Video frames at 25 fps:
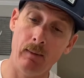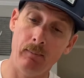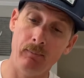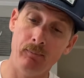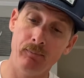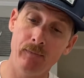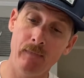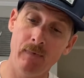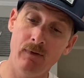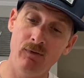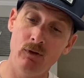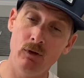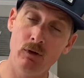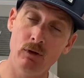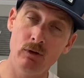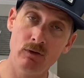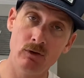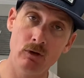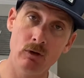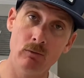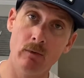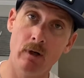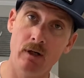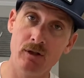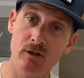If you use too
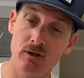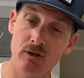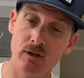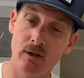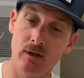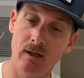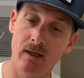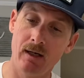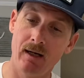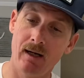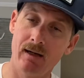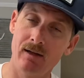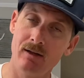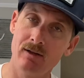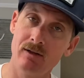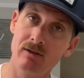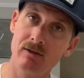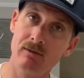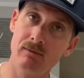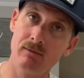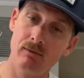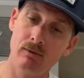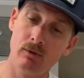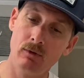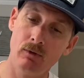much, it's going to kind of
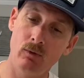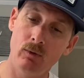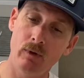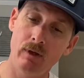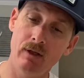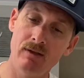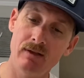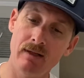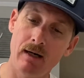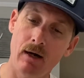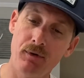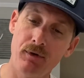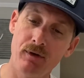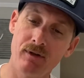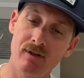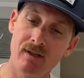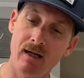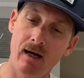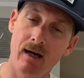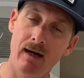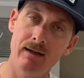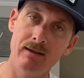squeeze out the sides,